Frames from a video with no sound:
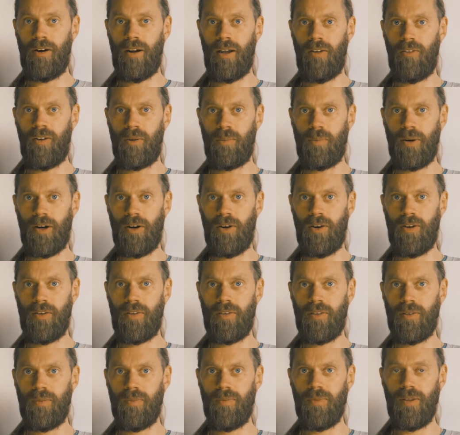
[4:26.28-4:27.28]
loving
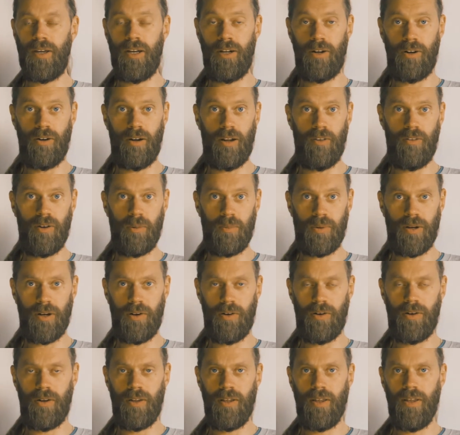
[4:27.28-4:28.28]
parent, inner loving
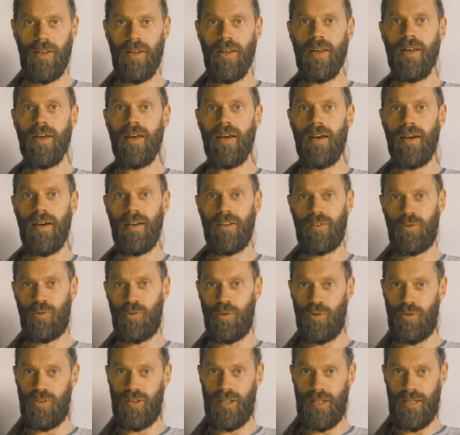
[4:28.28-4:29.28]
parent, is
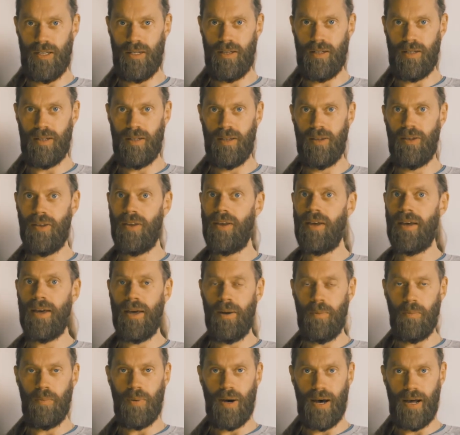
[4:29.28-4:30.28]
routine
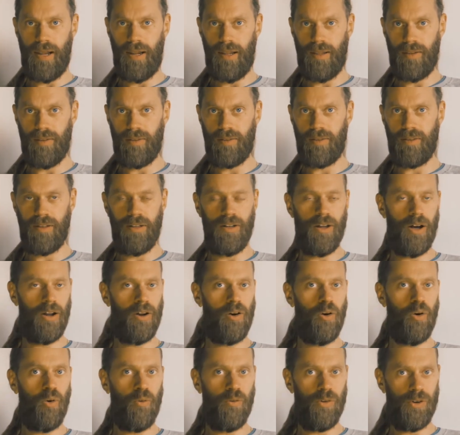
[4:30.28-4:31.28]
and balance and
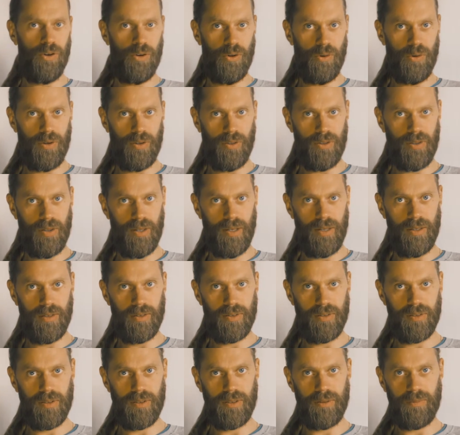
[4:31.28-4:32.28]
not overdoing
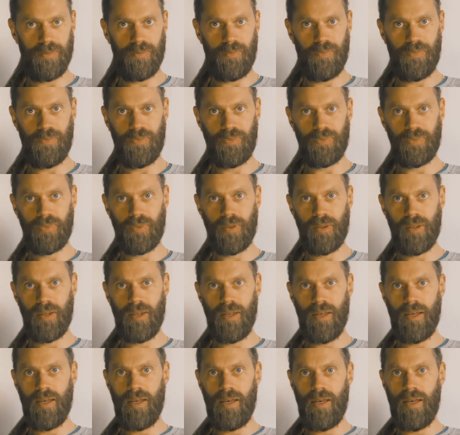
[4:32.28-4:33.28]
things.
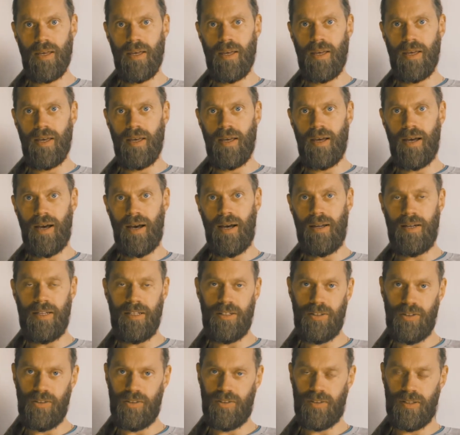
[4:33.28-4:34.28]
I
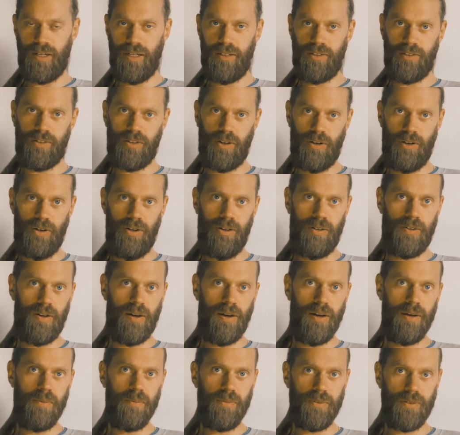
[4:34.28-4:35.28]
need to set certain
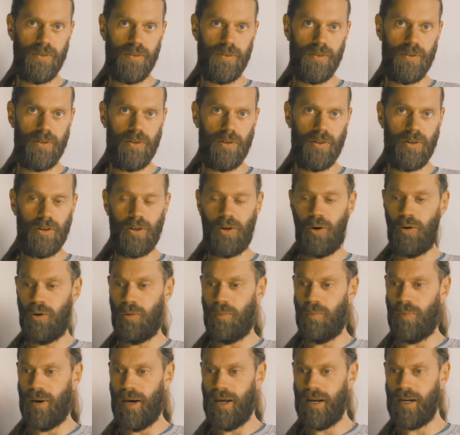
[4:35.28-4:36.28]
times, go to
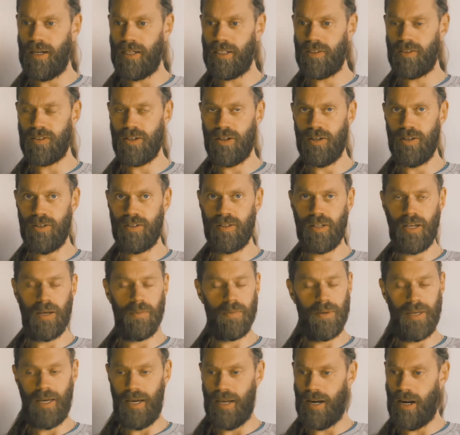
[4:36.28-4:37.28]
bed at a certain
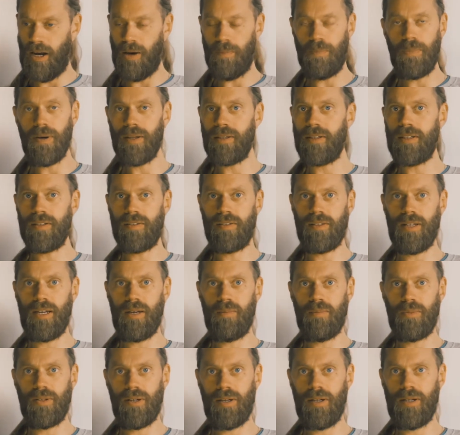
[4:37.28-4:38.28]
time, get up at the
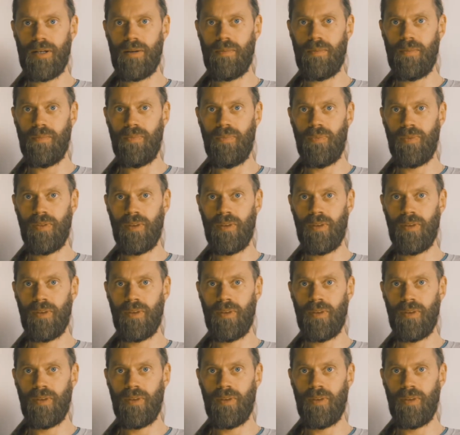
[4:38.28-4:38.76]
same time